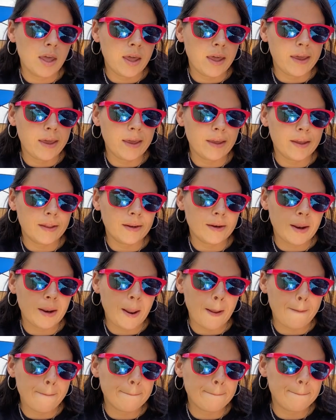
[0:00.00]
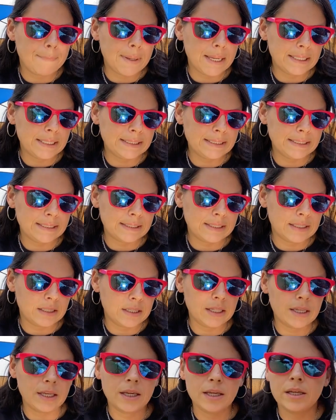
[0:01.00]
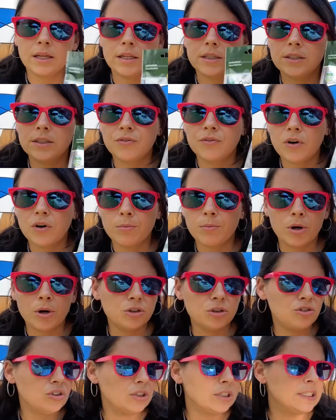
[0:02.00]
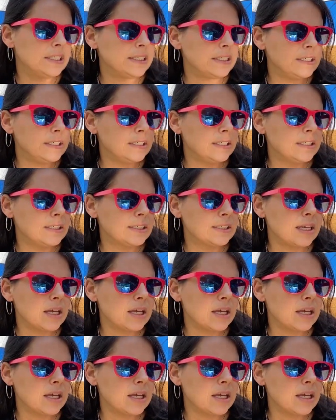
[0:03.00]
and basically it's for emergencies.